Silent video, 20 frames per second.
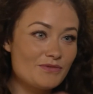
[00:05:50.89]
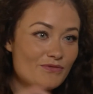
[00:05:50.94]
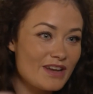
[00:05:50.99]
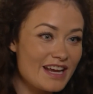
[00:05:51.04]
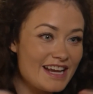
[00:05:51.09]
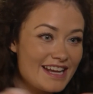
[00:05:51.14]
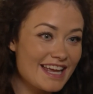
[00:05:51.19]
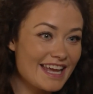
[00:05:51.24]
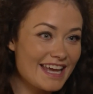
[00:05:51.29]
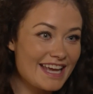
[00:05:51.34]

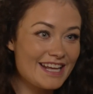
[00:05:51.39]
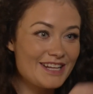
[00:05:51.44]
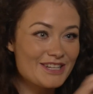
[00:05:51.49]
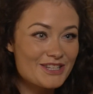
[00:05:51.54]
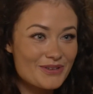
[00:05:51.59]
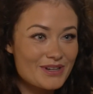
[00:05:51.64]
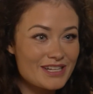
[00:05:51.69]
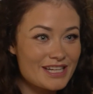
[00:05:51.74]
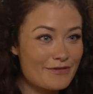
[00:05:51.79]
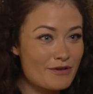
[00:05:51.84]
Feeding in,
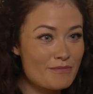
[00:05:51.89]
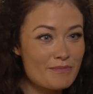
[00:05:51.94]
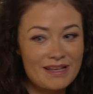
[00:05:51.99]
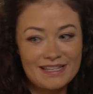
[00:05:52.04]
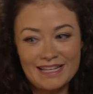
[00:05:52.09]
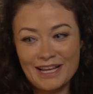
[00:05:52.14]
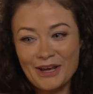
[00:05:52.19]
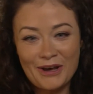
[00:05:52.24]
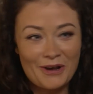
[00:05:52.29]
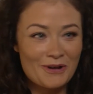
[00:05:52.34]
doing different bits,
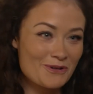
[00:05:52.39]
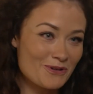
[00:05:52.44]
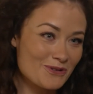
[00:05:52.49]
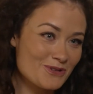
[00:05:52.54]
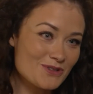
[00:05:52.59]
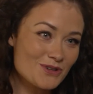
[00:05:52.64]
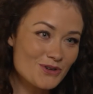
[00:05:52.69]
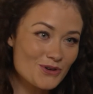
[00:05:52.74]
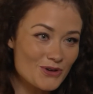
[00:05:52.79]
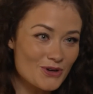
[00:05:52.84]
then going on
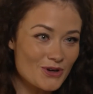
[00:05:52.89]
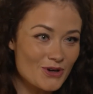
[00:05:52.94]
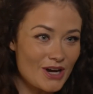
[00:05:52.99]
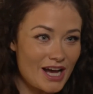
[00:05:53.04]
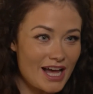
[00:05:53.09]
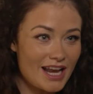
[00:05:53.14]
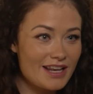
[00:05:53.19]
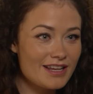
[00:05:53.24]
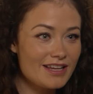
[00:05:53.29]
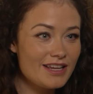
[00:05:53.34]
tour.
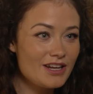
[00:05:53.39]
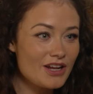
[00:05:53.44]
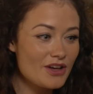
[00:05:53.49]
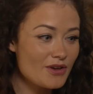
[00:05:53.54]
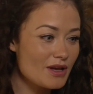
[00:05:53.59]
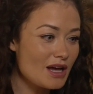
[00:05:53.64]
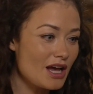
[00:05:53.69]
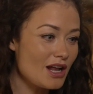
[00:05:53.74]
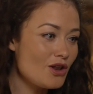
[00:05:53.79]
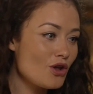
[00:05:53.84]
And you know,
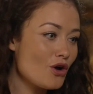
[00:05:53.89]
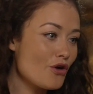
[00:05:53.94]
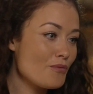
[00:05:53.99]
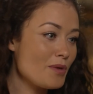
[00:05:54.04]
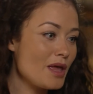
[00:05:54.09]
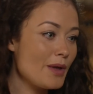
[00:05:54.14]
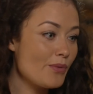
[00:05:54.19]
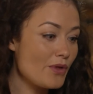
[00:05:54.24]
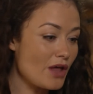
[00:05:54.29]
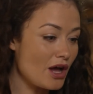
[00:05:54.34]
a lot of
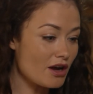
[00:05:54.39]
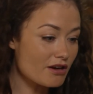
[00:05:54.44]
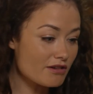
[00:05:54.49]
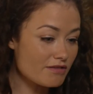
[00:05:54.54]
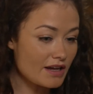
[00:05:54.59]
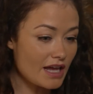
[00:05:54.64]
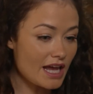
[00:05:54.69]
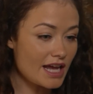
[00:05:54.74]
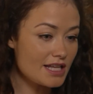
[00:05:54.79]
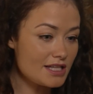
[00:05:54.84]
people that are
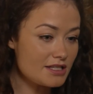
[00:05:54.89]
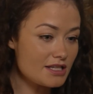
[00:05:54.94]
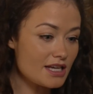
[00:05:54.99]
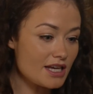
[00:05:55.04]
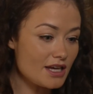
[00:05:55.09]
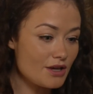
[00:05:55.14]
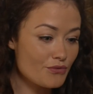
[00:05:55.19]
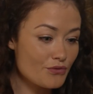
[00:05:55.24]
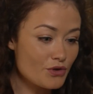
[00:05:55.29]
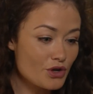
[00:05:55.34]

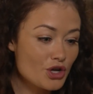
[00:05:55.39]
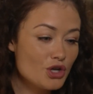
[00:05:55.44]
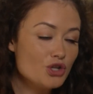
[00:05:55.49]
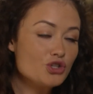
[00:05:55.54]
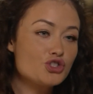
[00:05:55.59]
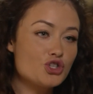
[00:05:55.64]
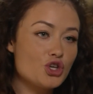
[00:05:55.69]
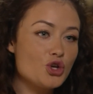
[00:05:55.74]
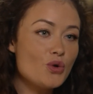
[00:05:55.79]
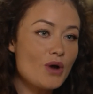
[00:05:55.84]
creative
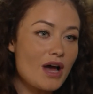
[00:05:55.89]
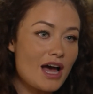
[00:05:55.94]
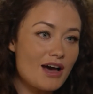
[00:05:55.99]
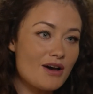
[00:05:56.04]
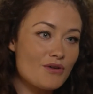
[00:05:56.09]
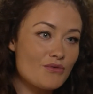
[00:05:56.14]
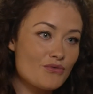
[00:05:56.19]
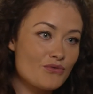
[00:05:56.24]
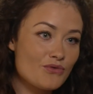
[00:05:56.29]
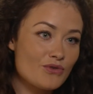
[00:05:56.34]
do
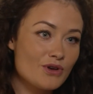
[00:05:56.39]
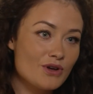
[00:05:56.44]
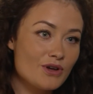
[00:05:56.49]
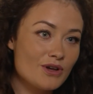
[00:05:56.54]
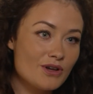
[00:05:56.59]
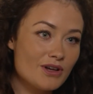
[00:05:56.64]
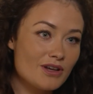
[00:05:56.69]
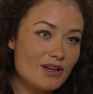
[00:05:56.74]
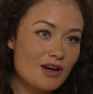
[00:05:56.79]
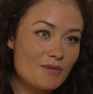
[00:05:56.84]
have
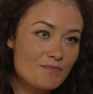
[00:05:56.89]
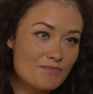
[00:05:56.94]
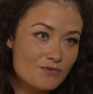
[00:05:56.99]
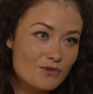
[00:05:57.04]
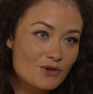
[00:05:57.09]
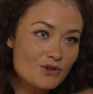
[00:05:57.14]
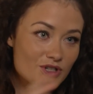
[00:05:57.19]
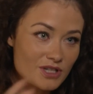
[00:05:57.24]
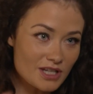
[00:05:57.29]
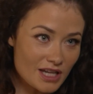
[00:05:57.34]
a
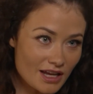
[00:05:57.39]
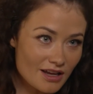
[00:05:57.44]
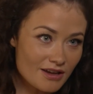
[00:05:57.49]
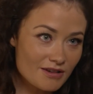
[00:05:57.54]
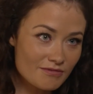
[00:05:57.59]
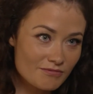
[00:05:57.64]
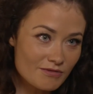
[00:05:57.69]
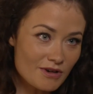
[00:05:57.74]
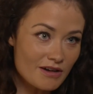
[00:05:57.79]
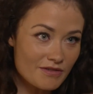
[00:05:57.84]
broadening
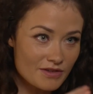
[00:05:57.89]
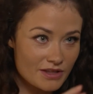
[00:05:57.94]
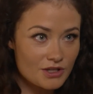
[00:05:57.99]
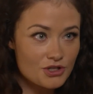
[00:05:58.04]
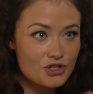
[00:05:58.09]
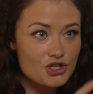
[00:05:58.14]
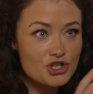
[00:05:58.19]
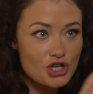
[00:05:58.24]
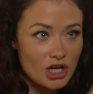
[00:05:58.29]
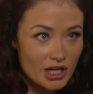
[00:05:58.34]
rather than
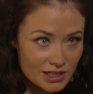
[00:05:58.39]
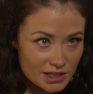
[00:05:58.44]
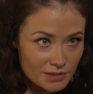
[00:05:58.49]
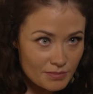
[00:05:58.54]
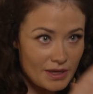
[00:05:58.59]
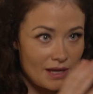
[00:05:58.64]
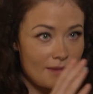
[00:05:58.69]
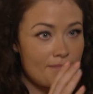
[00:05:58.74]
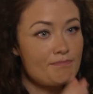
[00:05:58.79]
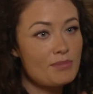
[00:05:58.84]
just
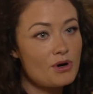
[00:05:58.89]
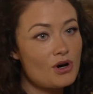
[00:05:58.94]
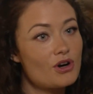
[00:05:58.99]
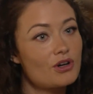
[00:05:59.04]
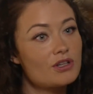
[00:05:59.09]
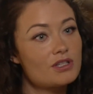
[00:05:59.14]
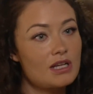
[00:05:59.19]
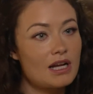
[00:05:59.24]
being boxed.